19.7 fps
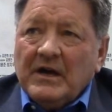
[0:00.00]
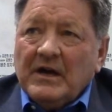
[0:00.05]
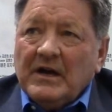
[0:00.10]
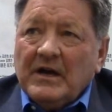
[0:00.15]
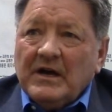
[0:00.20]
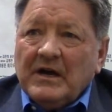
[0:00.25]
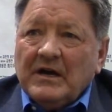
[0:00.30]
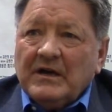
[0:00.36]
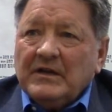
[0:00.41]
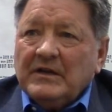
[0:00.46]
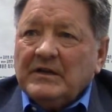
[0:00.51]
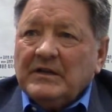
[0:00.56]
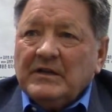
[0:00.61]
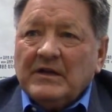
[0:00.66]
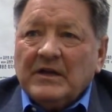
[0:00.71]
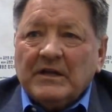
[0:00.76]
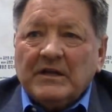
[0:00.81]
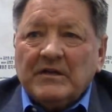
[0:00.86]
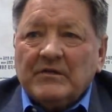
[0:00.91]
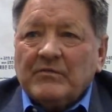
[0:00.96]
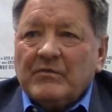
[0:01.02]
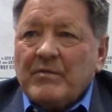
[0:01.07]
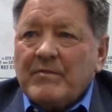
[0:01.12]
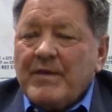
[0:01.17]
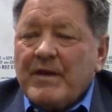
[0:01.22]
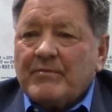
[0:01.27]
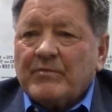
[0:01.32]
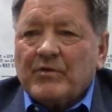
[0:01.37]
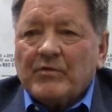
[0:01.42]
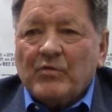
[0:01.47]
You know, I can
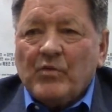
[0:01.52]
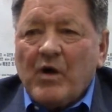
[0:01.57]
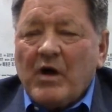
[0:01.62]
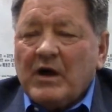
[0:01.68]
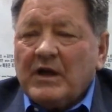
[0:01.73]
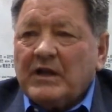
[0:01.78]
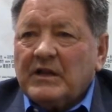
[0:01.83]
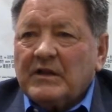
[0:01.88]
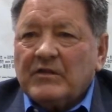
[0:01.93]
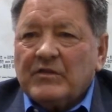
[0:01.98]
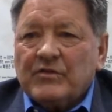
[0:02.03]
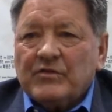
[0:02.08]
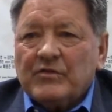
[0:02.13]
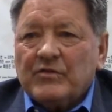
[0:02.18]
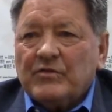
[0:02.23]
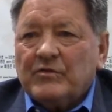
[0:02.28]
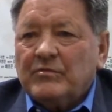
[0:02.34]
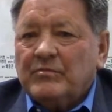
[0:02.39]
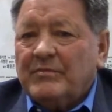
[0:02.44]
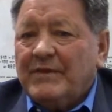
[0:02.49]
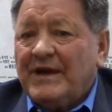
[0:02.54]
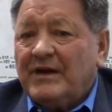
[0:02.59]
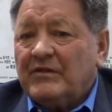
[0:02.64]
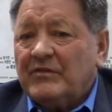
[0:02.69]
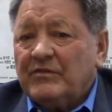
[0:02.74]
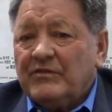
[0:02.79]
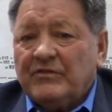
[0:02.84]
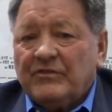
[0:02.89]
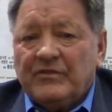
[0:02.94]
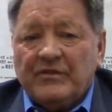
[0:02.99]
remember walking through
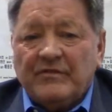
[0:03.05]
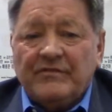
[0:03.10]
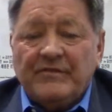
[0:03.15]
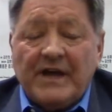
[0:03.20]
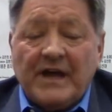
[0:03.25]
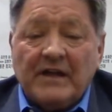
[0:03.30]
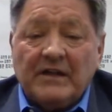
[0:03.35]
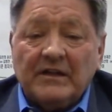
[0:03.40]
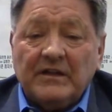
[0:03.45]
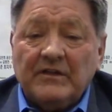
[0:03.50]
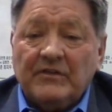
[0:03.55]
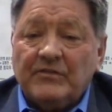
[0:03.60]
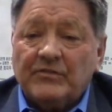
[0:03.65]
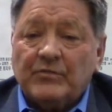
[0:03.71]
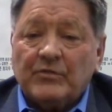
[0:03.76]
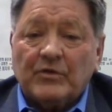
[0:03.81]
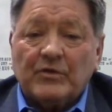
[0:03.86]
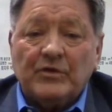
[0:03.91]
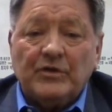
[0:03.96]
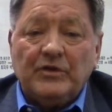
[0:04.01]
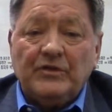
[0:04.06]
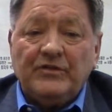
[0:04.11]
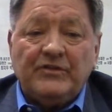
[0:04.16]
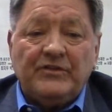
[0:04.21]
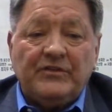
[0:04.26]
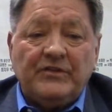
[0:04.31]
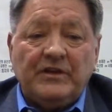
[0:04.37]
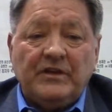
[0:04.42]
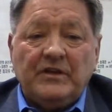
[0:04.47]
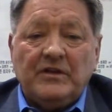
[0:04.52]
mountains and valleys where you'd
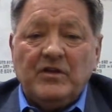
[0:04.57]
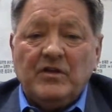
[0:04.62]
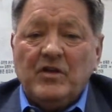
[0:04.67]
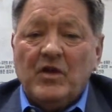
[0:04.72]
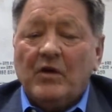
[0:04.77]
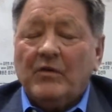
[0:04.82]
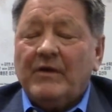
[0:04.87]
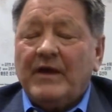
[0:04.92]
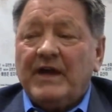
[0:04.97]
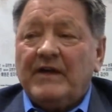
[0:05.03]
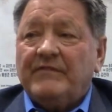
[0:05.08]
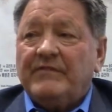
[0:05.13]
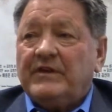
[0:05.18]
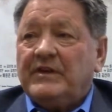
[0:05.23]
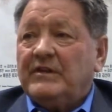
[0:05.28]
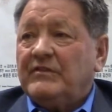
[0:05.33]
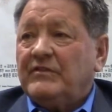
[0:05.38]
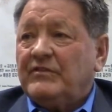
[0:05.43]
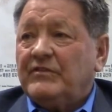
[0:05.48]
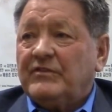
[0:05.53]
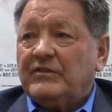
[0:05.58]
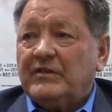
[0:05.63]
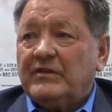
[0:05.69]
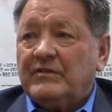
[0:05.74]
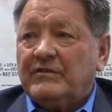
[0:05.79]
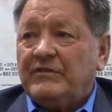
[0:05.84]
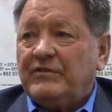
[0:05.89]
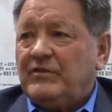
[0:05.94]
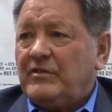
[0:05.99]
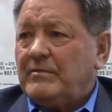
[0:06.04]
see no evidence
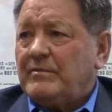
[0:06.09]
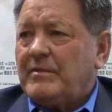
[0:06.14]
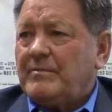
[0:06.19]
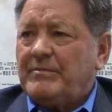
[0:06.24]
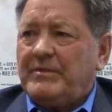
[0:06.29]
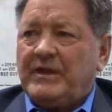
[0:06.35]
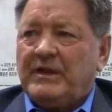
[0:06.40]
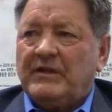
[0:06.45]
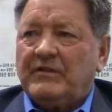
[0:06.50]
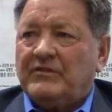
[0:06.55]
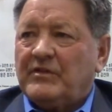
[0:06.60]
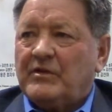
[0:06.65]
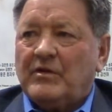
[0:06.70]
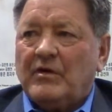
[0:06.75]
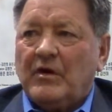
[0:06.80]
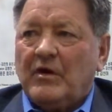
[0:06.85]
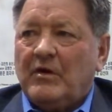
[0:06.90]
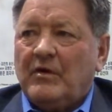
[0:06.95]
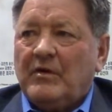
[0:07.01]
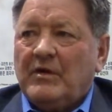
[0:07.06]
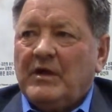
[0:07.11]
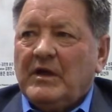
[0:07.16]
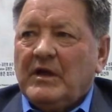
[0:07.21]
of human beings at all.